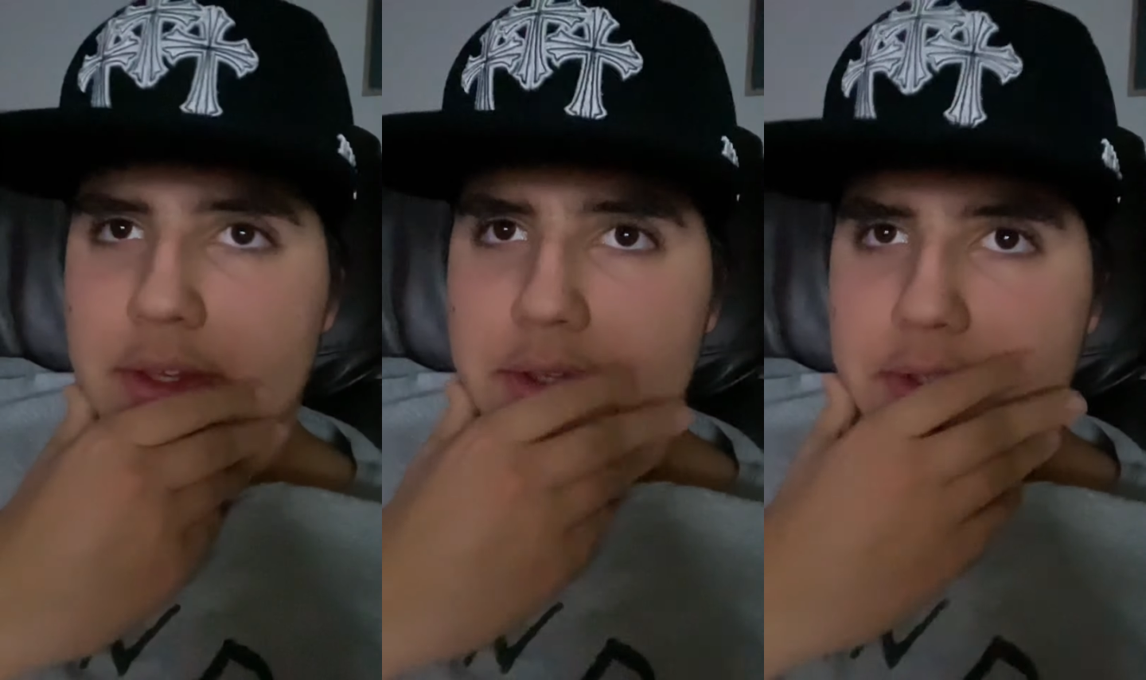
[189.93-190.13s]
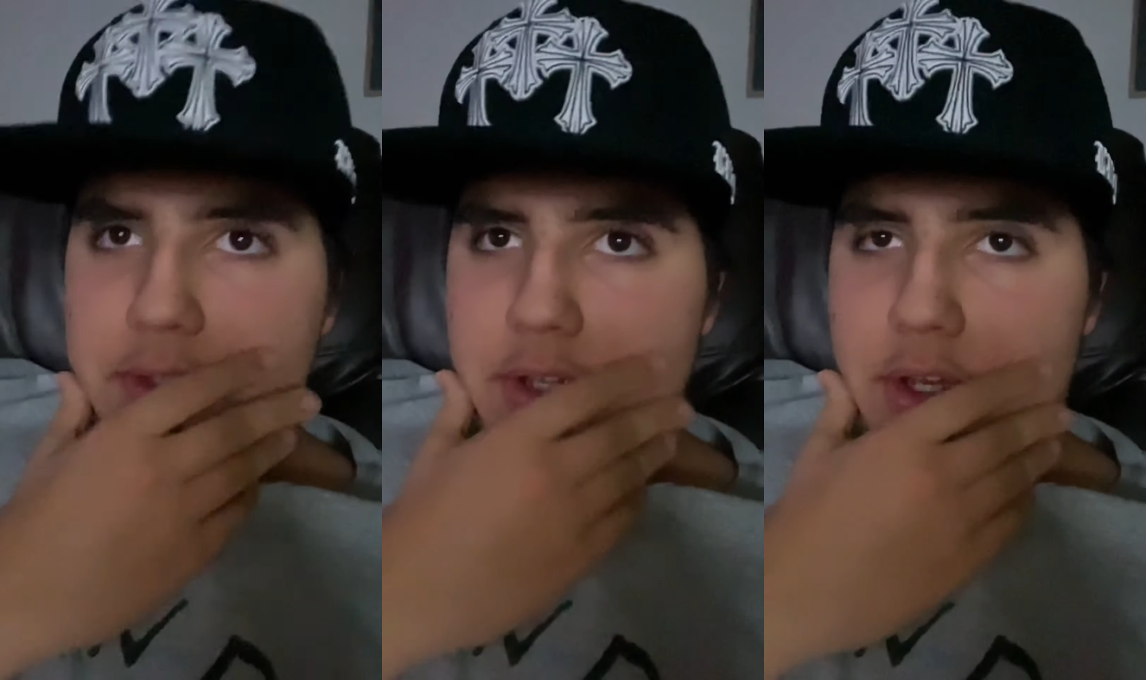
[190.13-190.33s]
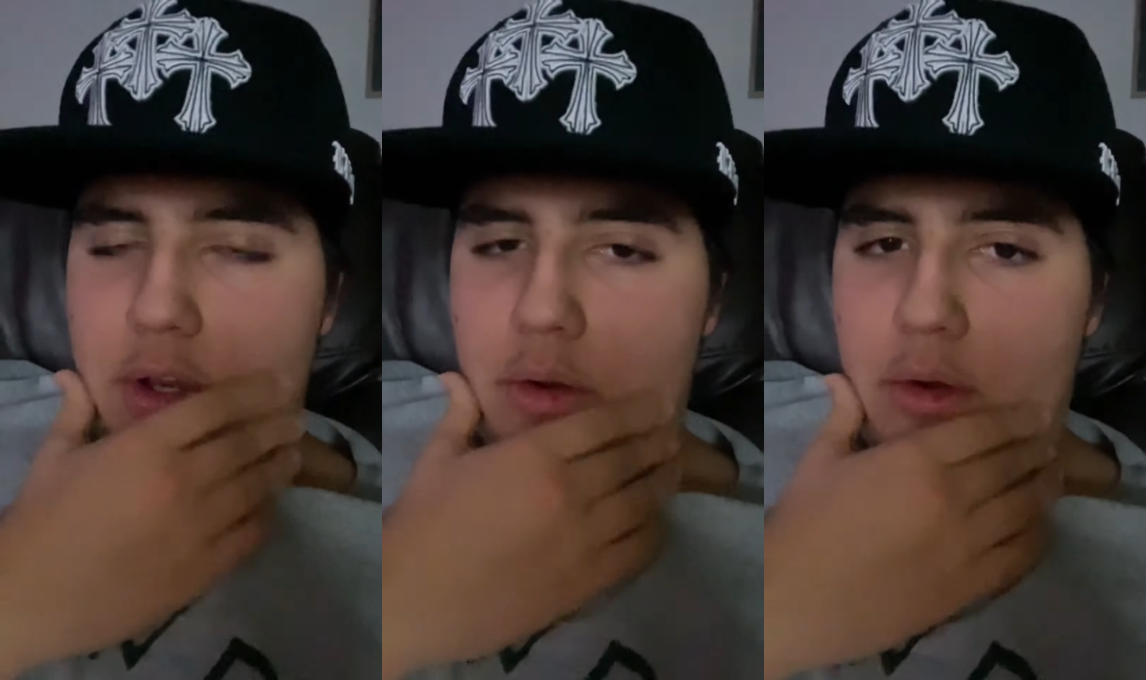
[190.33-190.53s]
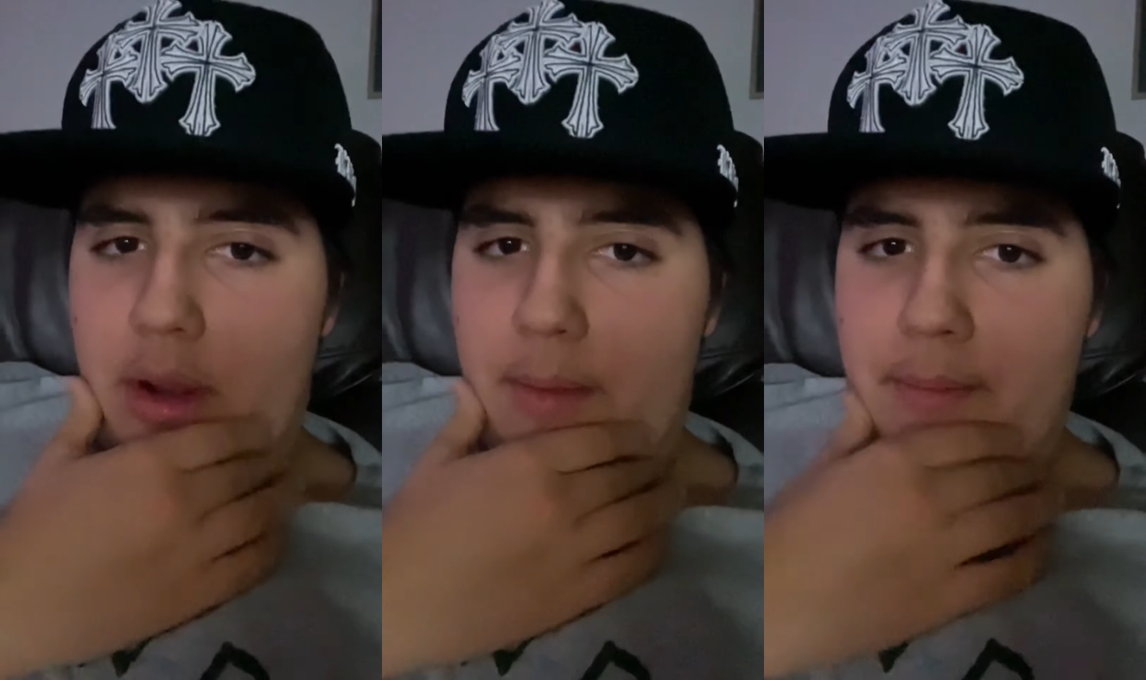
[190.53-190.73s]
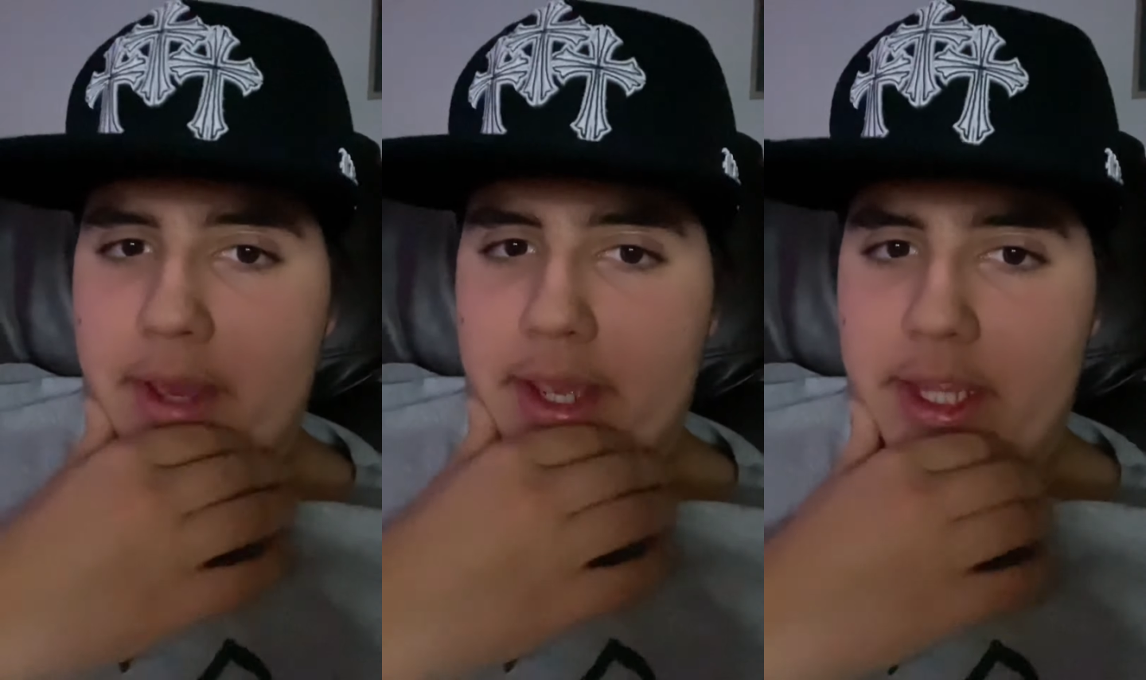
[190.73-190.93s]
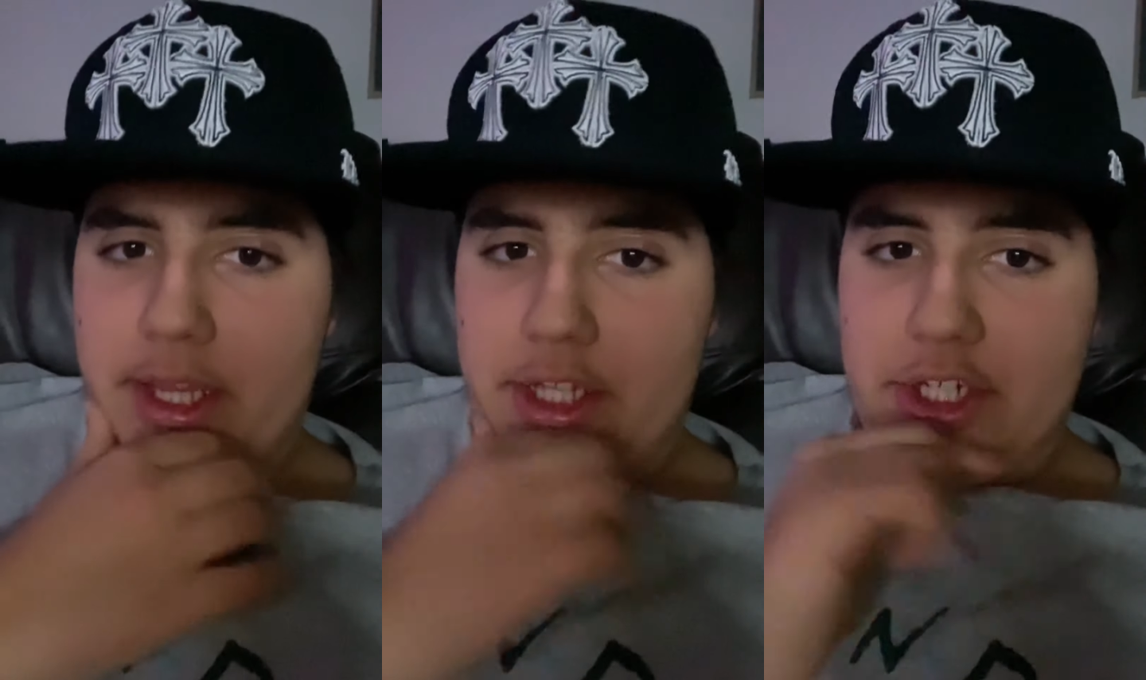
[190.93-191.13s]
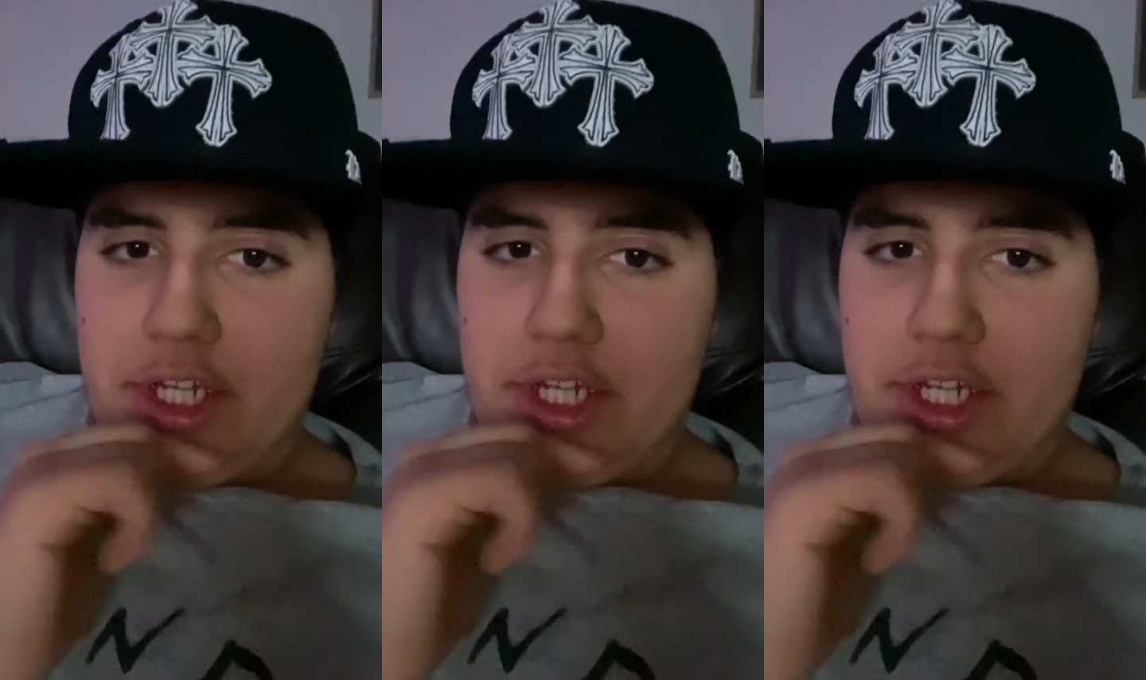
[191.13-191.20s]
so I'm making the